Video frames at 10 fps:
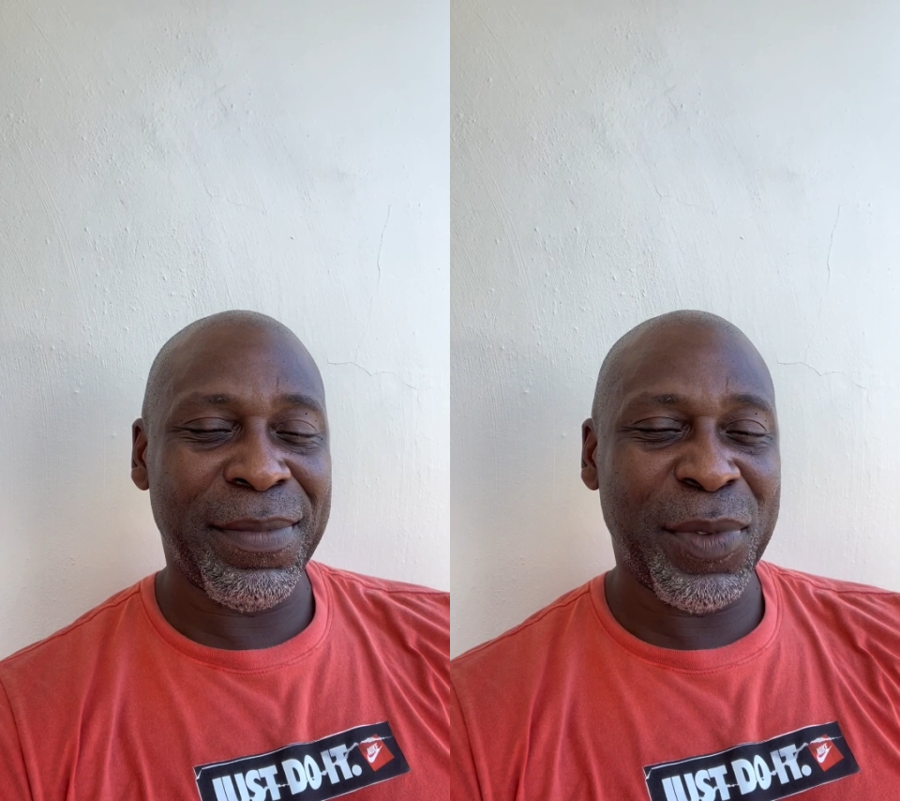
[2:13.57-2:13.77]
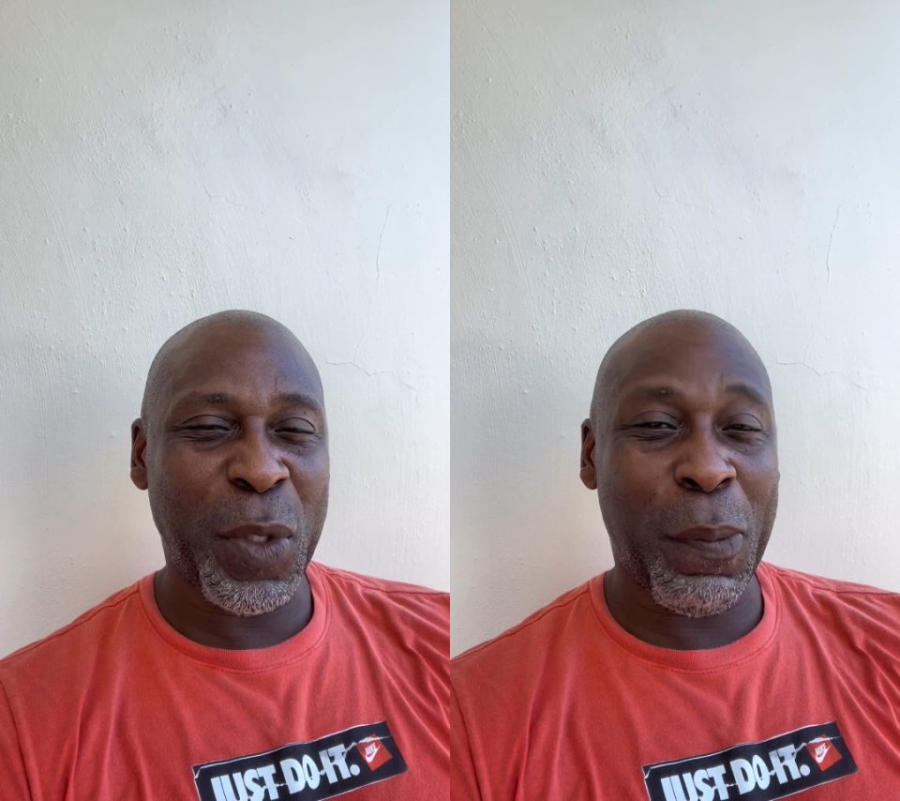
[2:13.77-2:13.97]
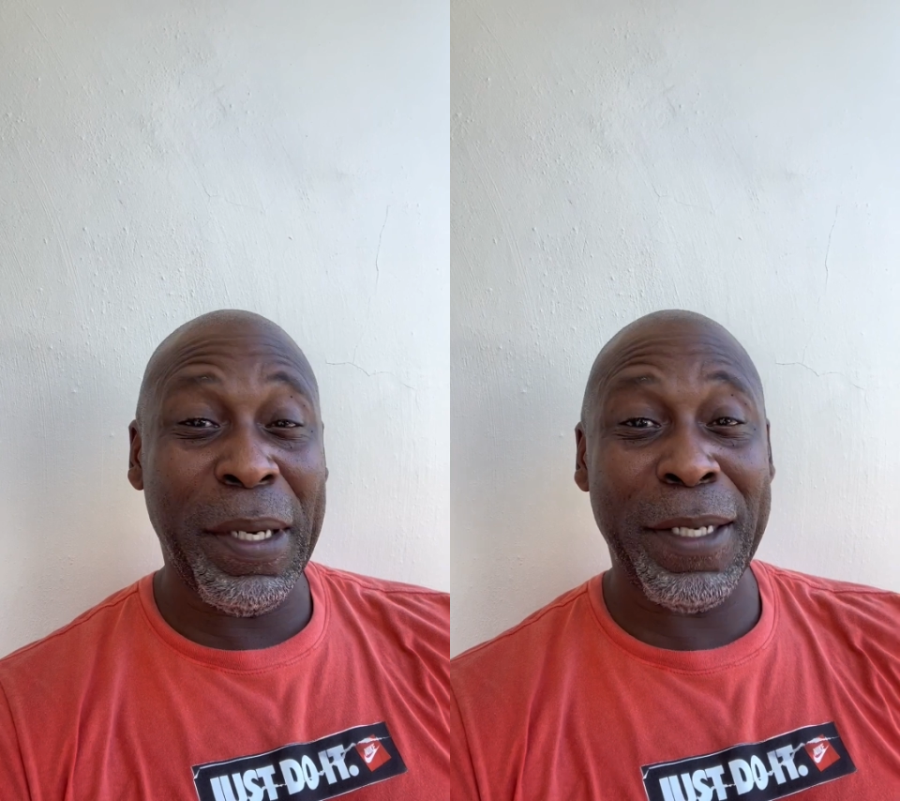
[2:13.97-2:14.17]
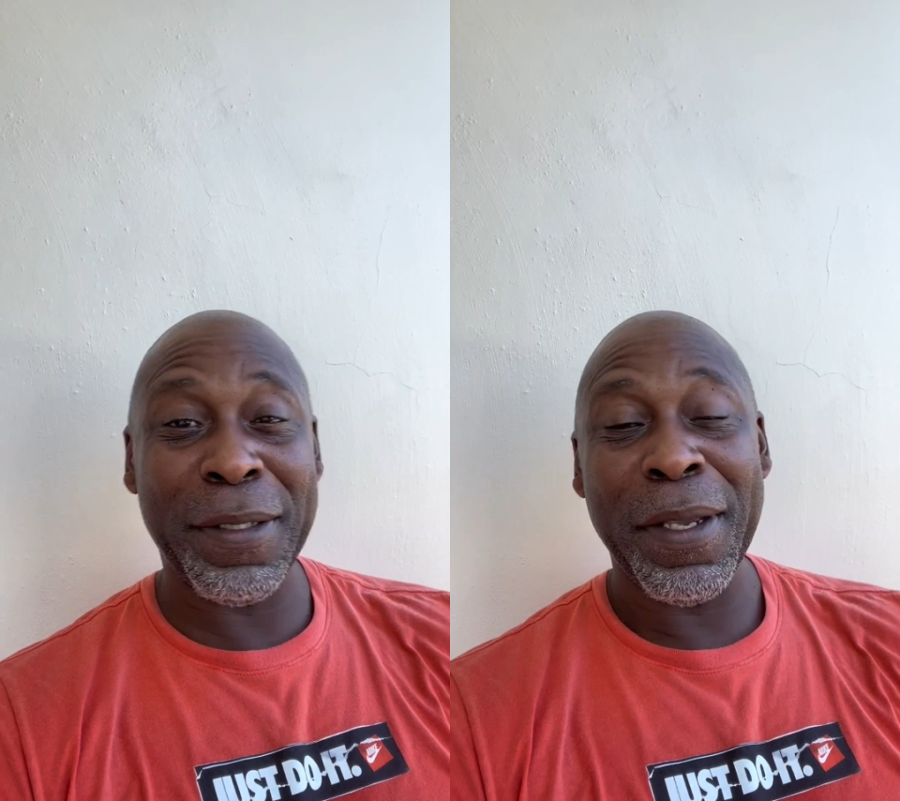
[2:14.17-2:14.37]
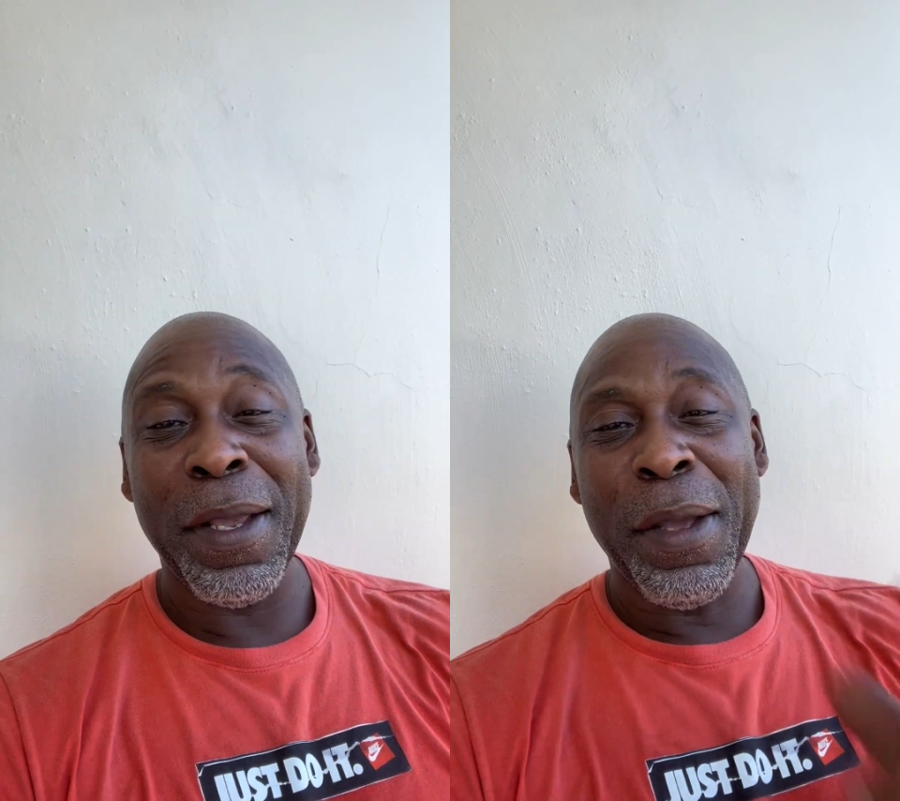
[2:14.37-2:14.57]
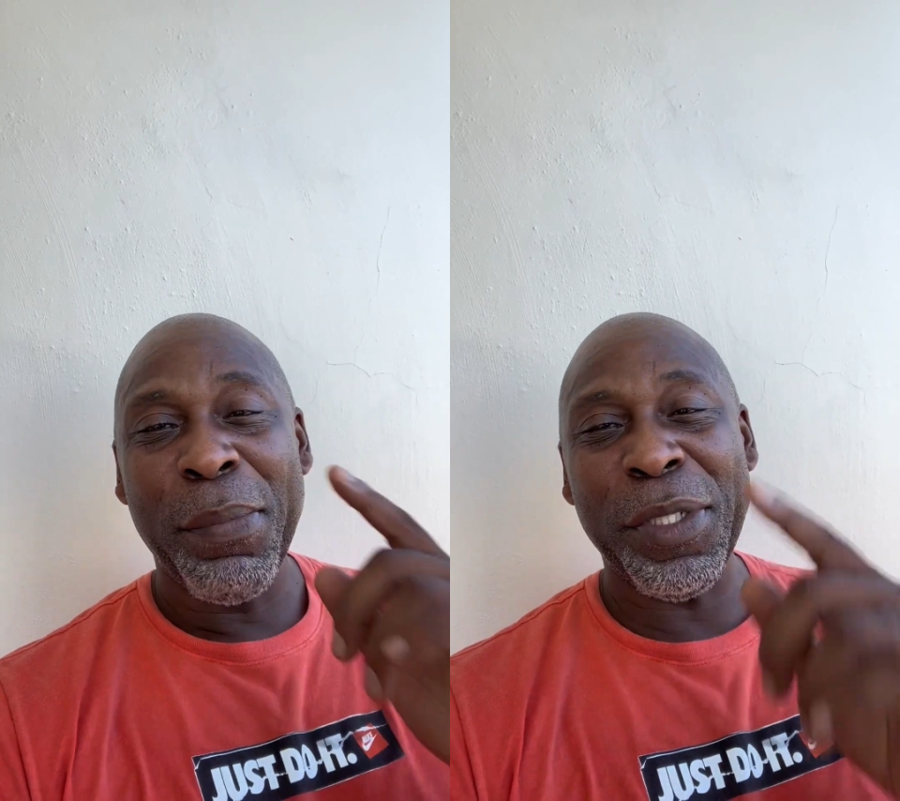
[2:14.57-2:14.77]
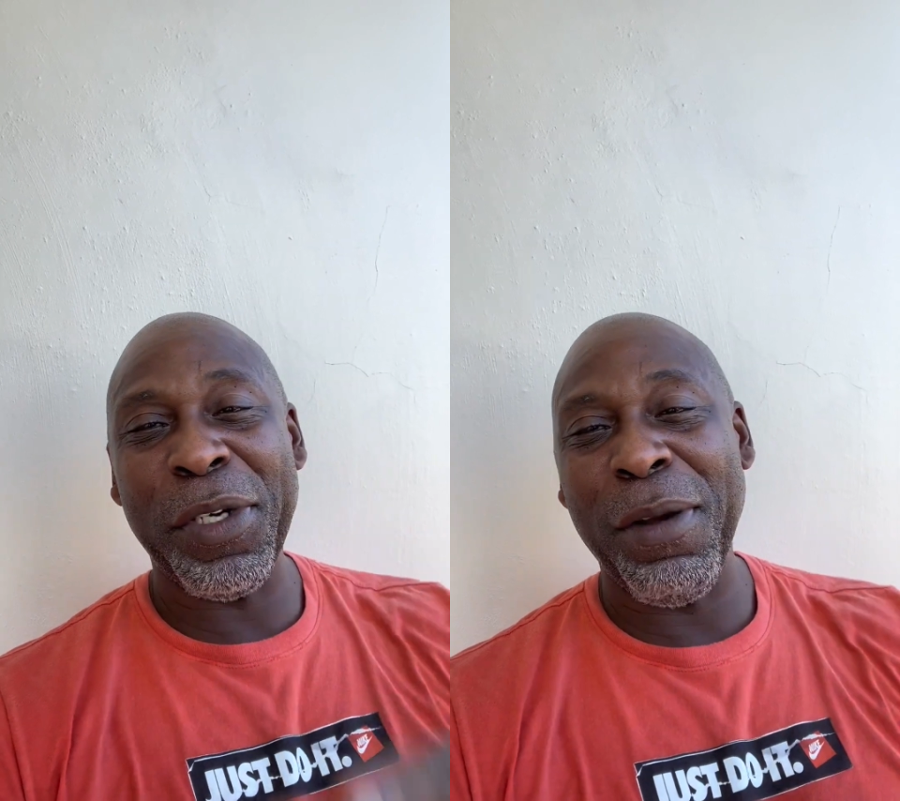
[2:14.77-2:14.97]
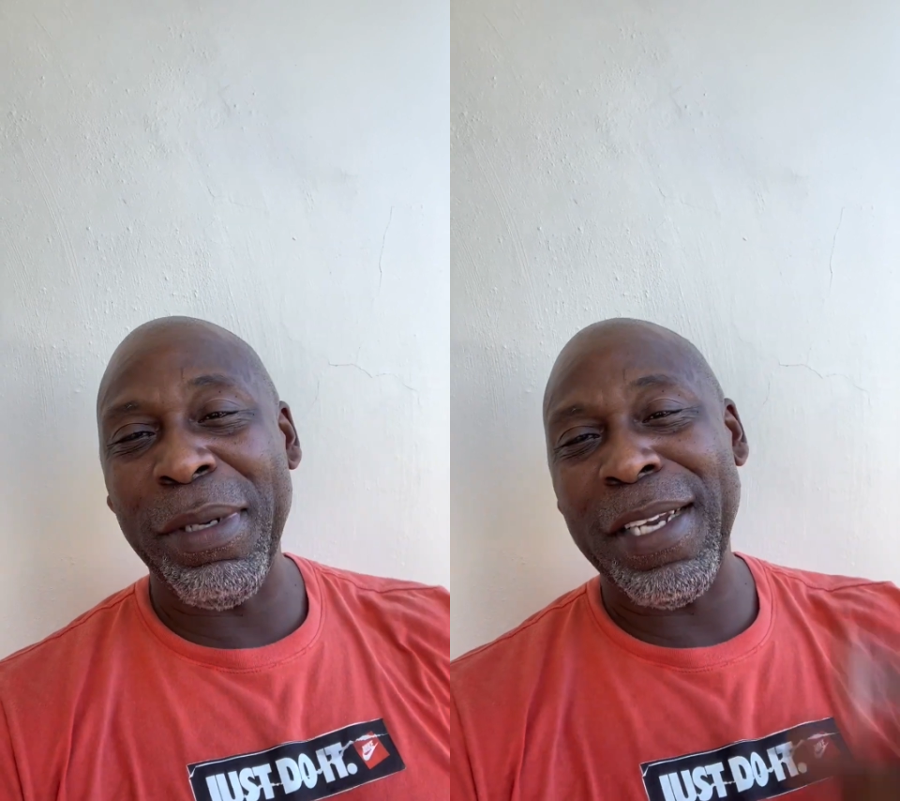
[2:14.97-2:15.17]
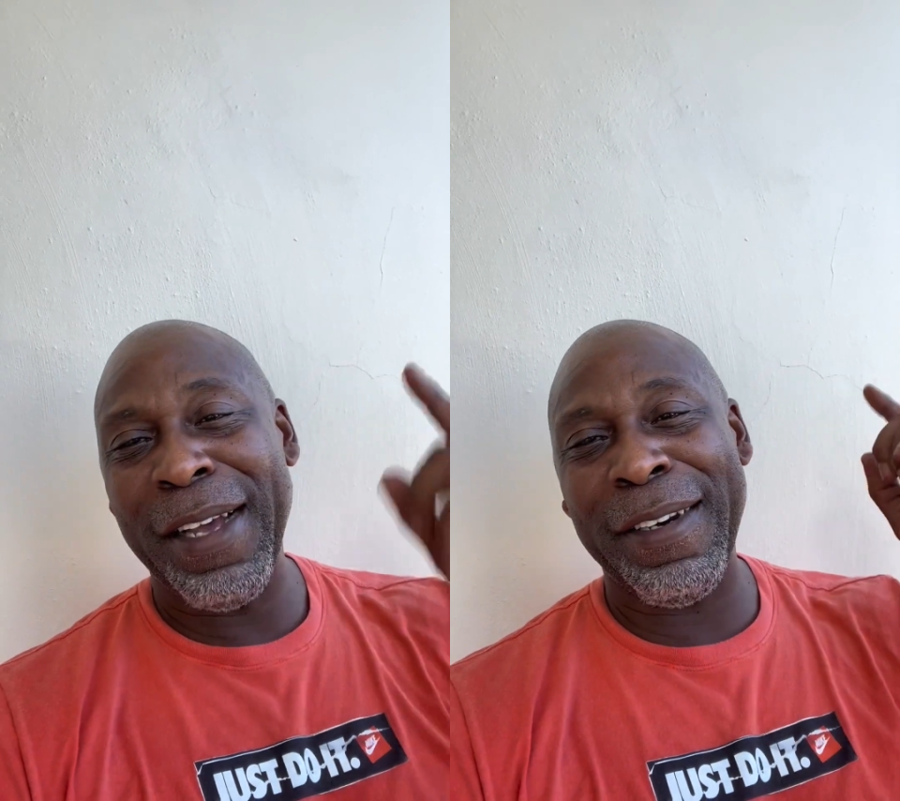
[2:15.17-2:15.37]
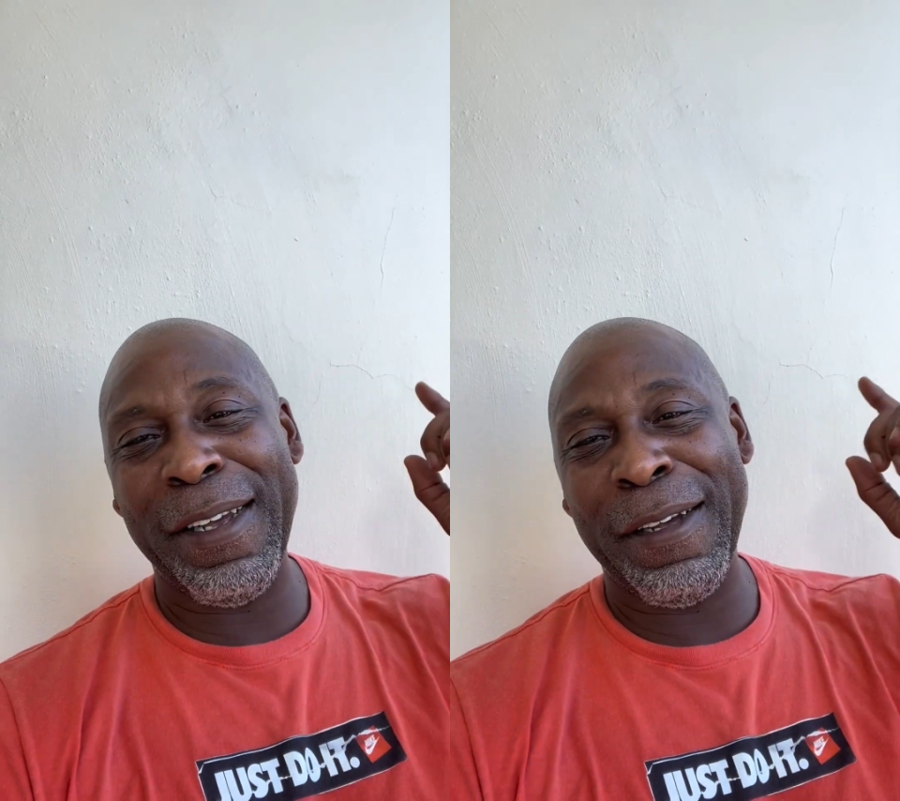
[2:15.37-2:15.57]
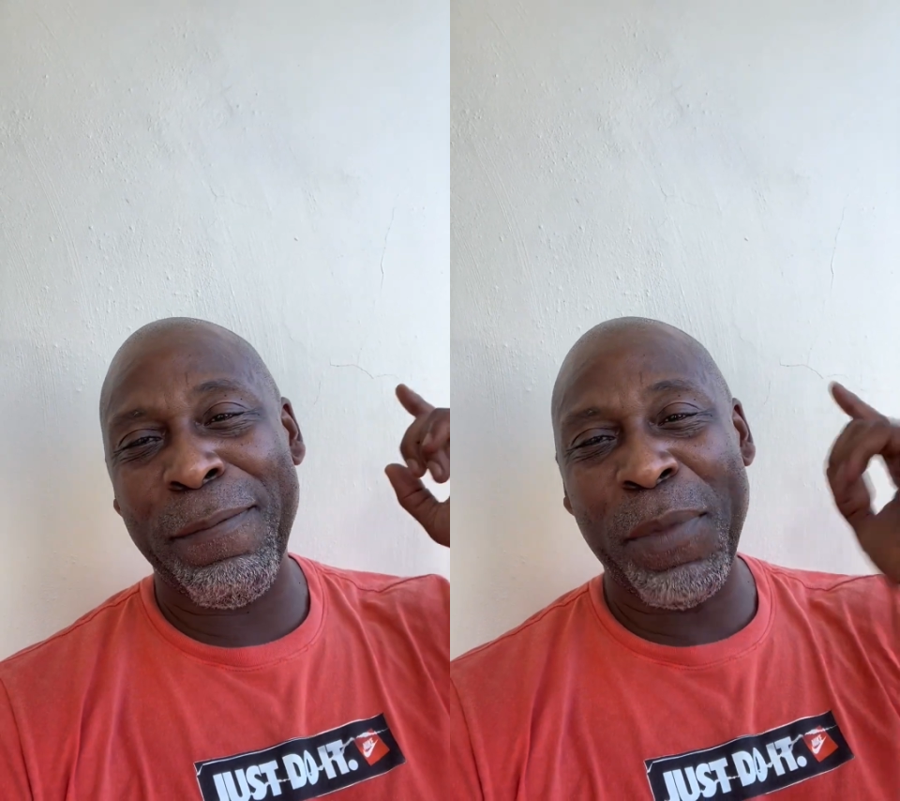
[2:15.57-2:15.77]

So please put your comment down there.